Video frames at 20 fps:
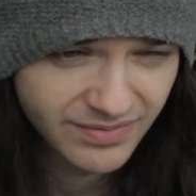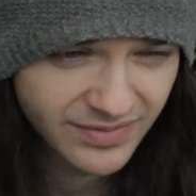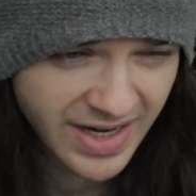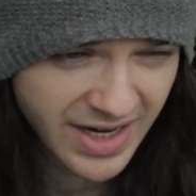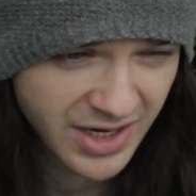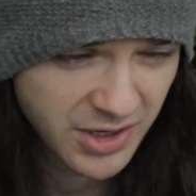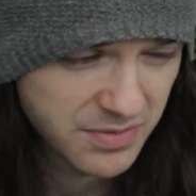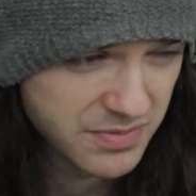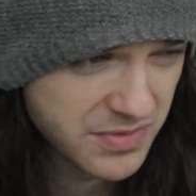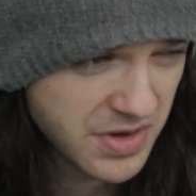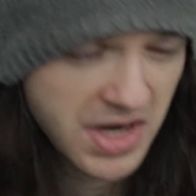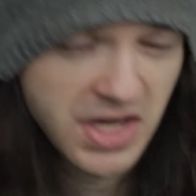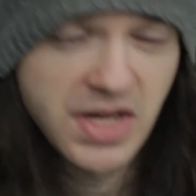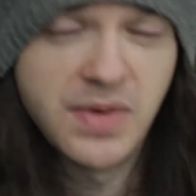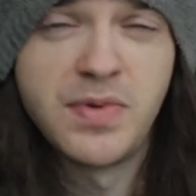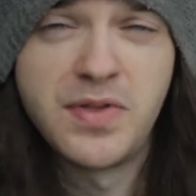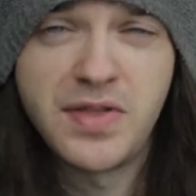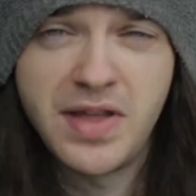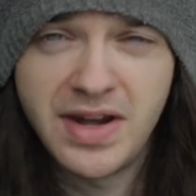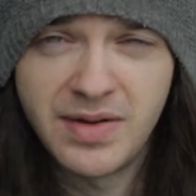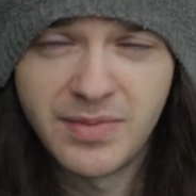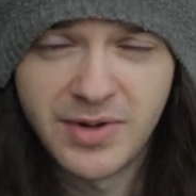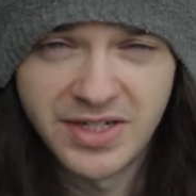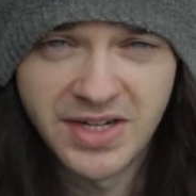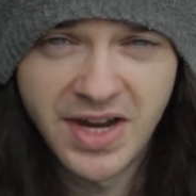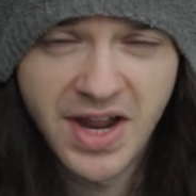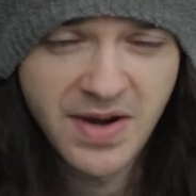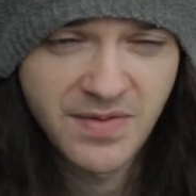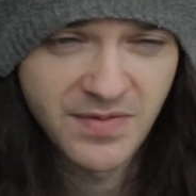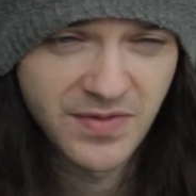take up 90% of my
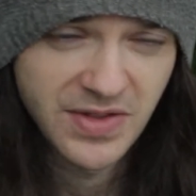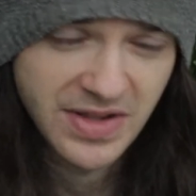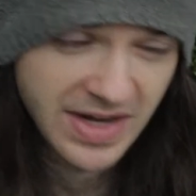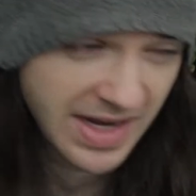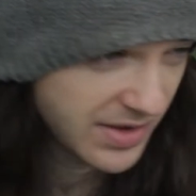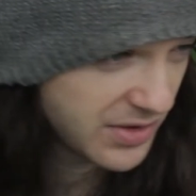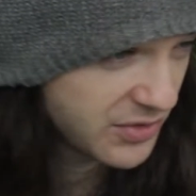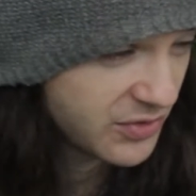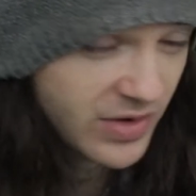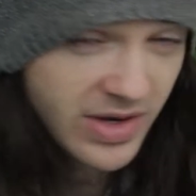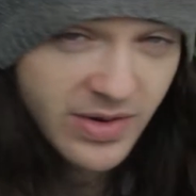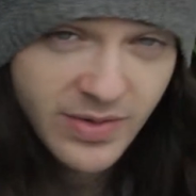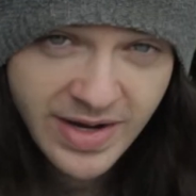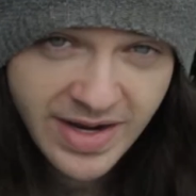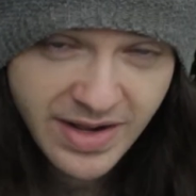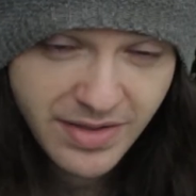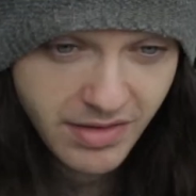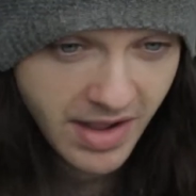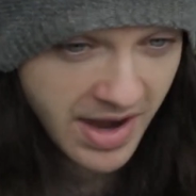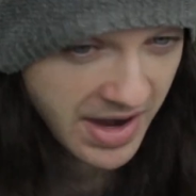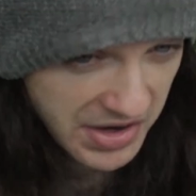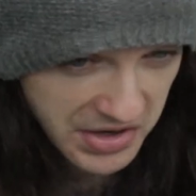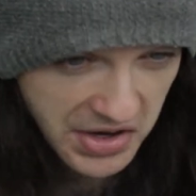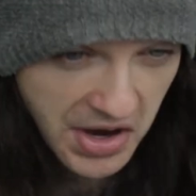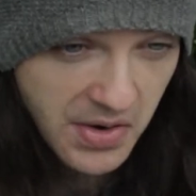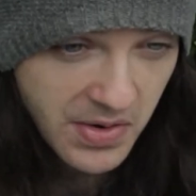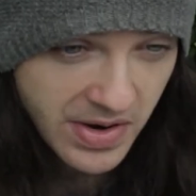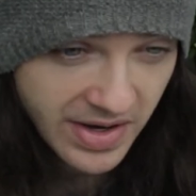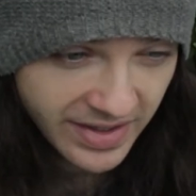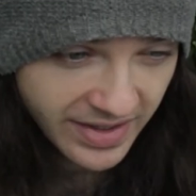time for the next 3 weeks, and I
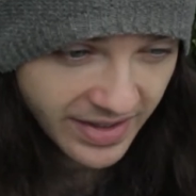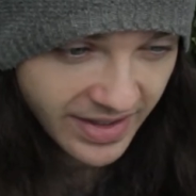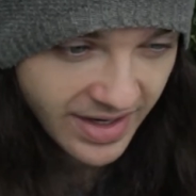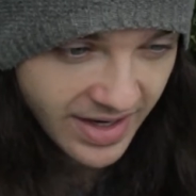know it,